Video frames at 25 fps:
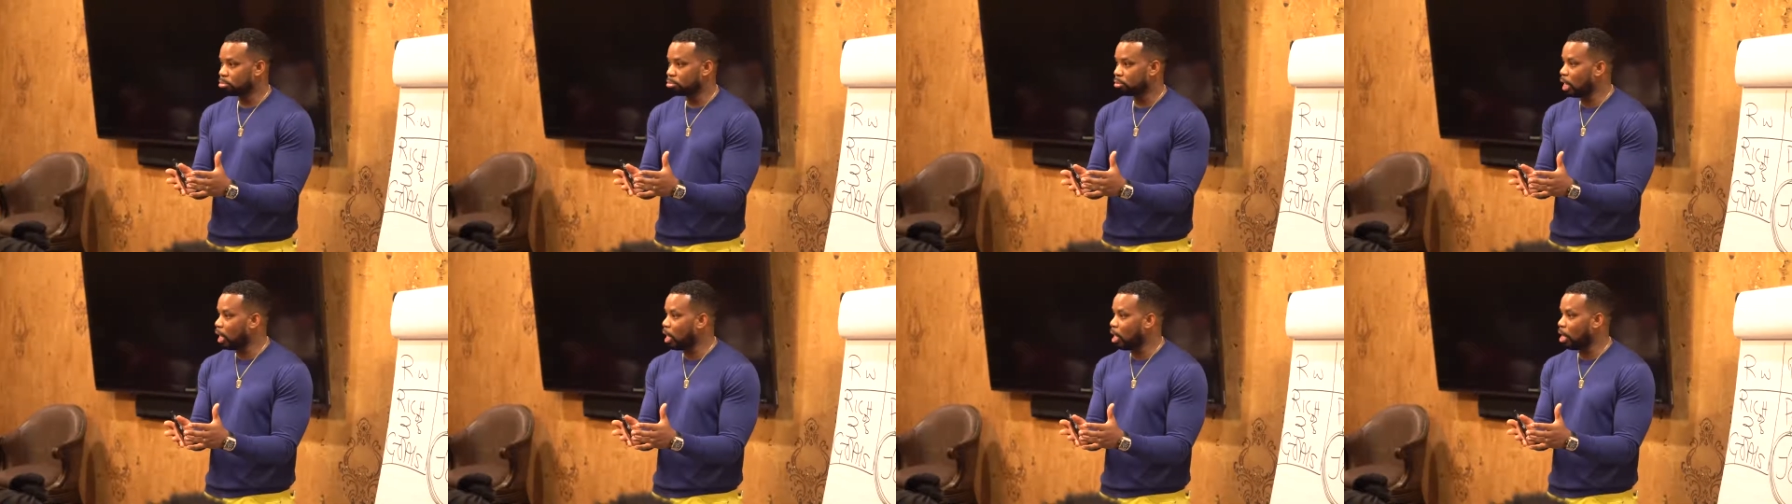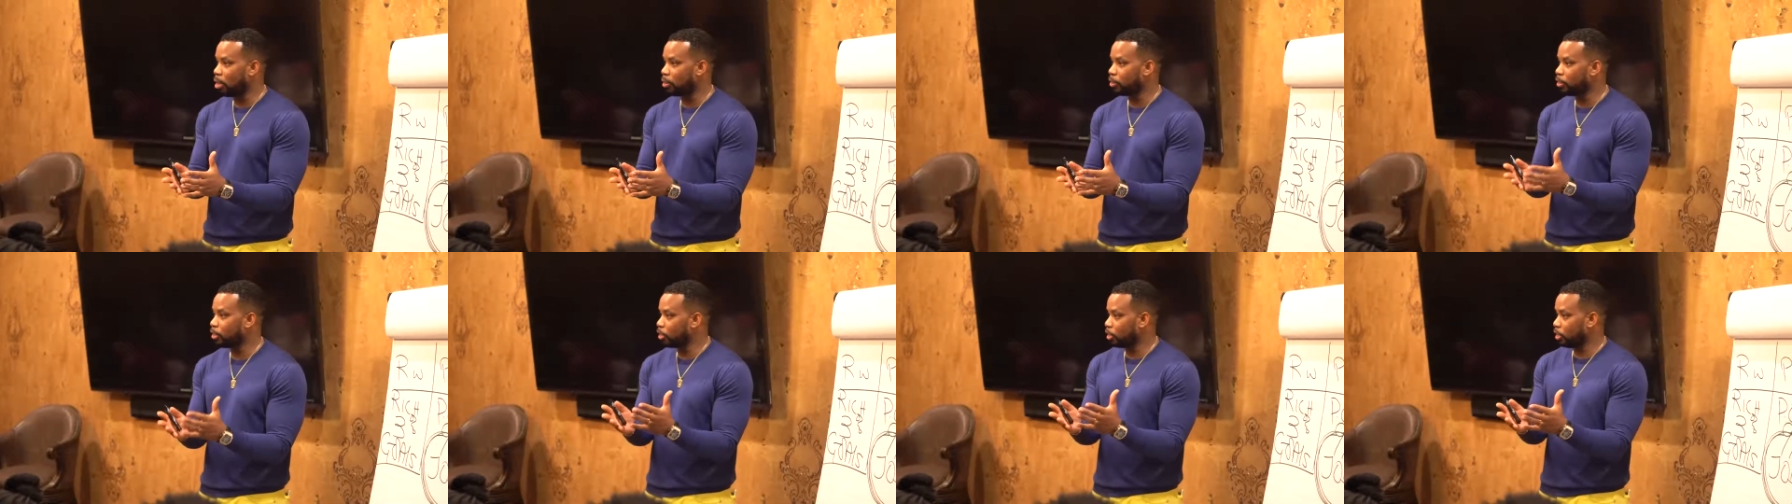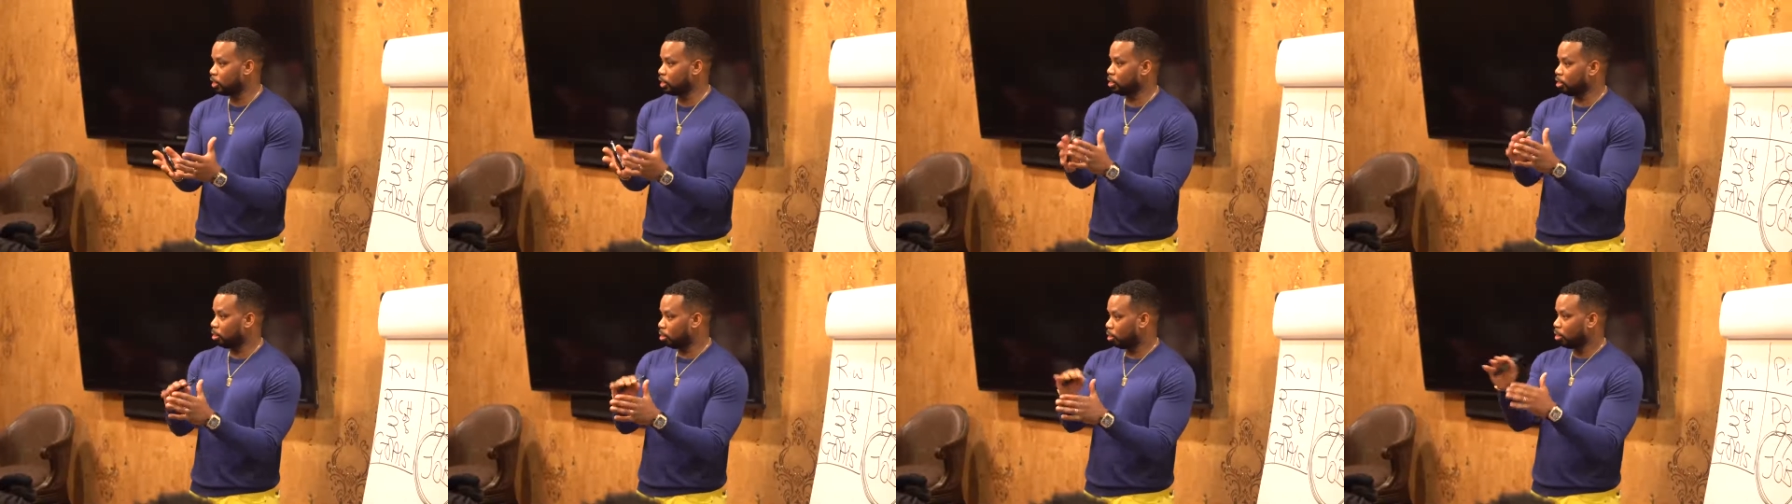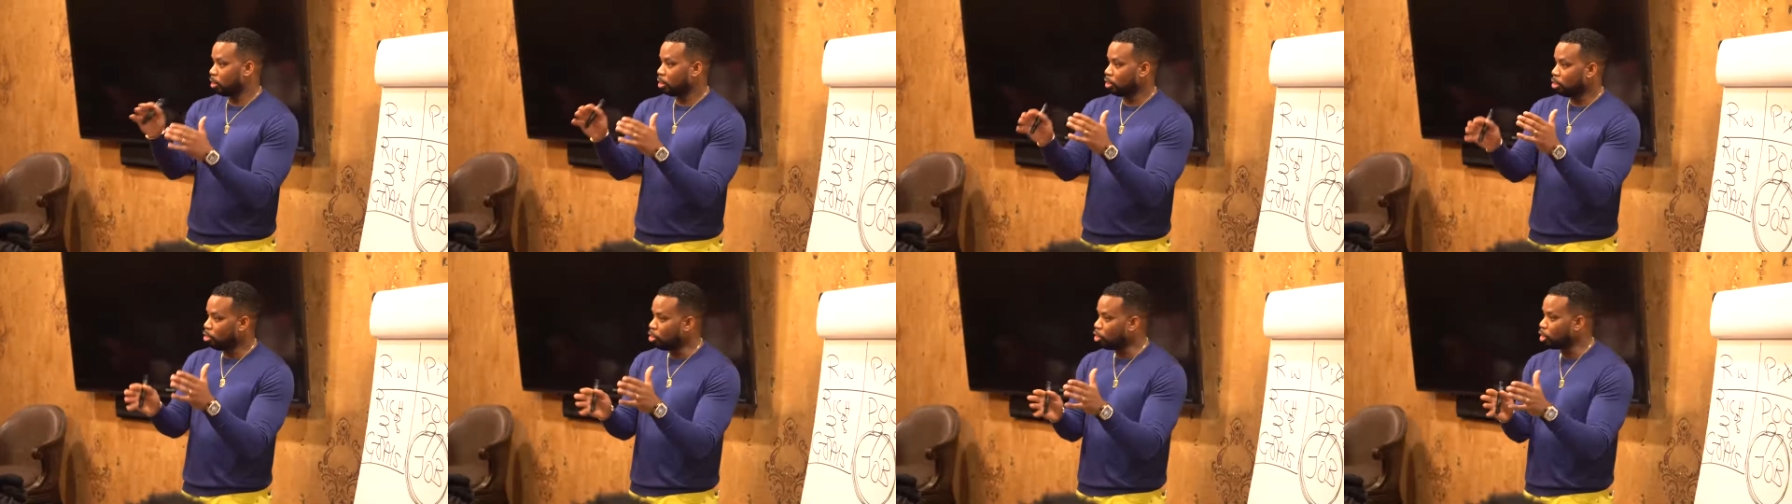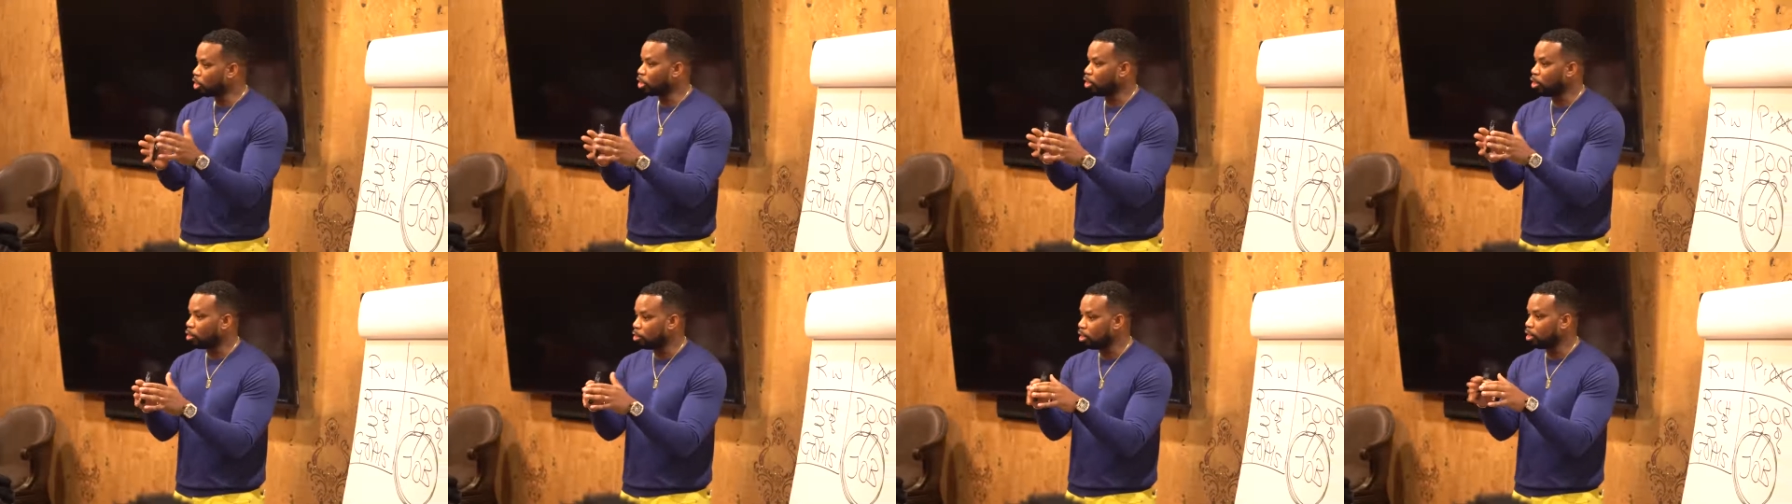no, this is, you
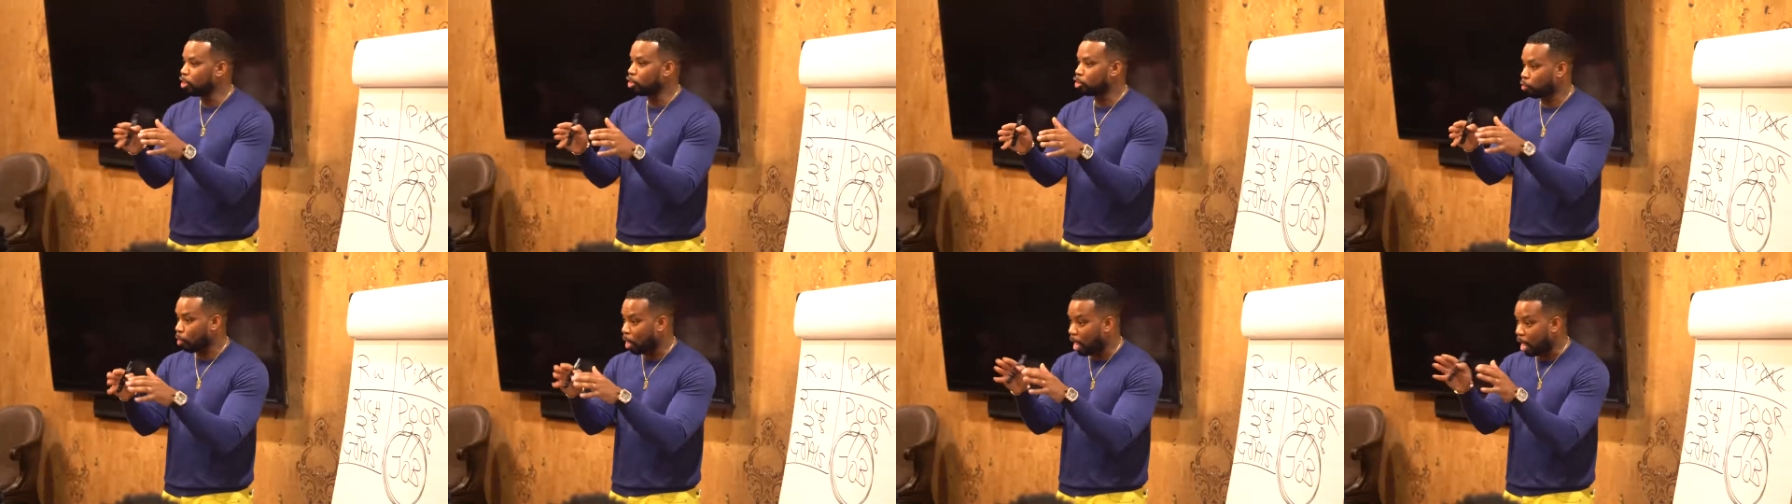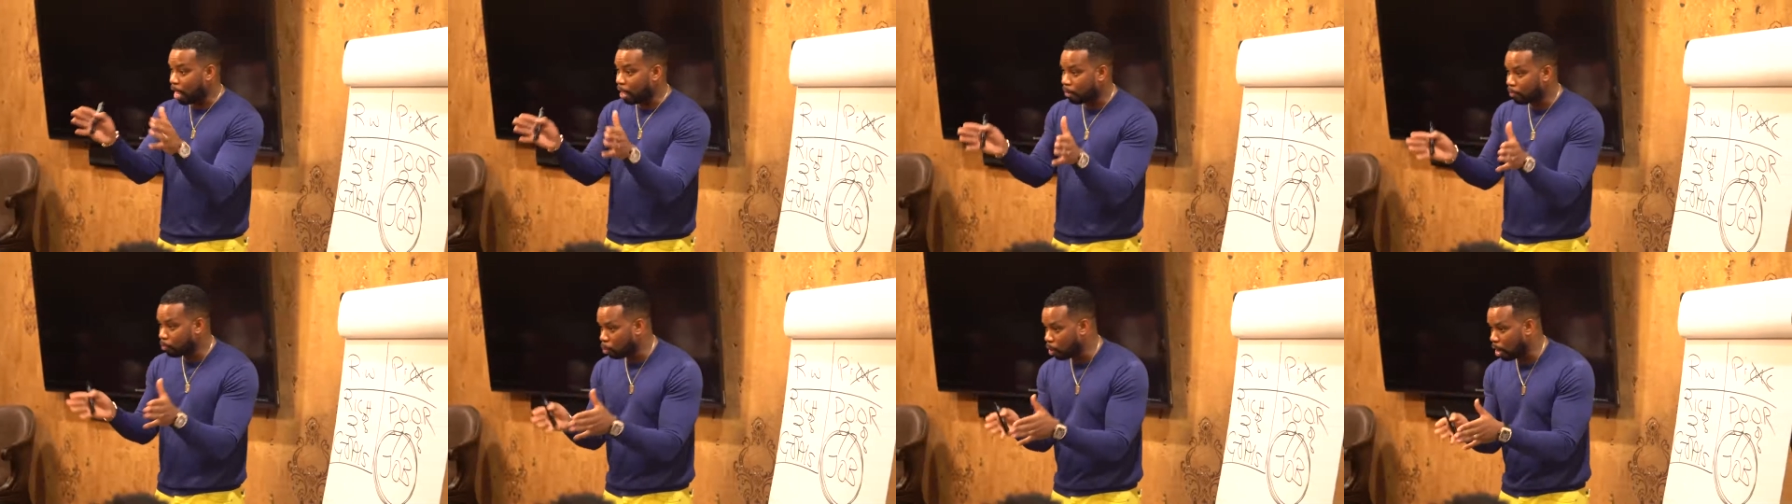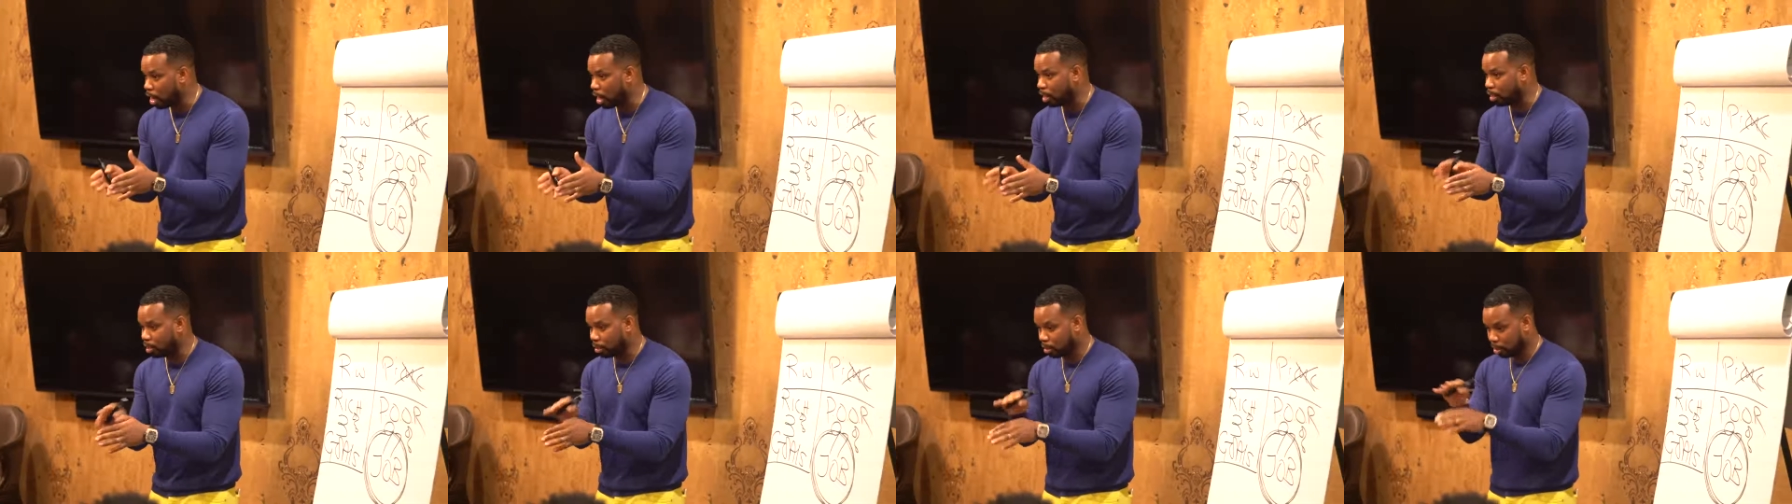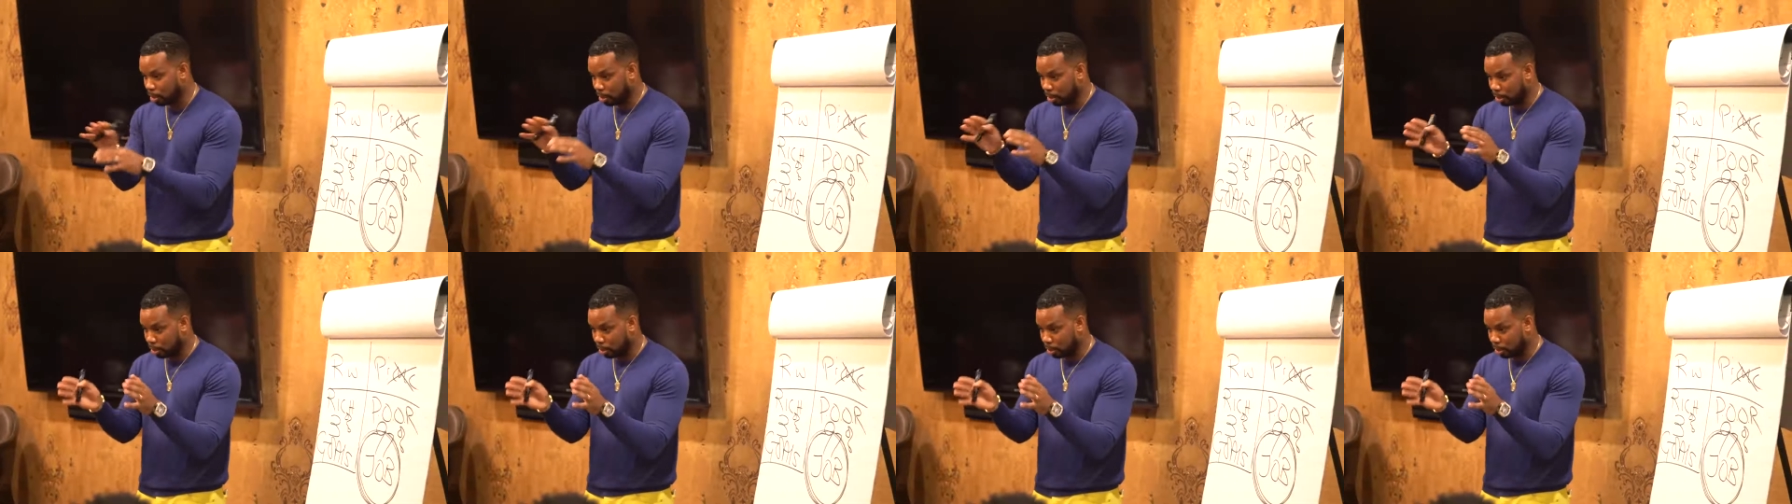can only drive what?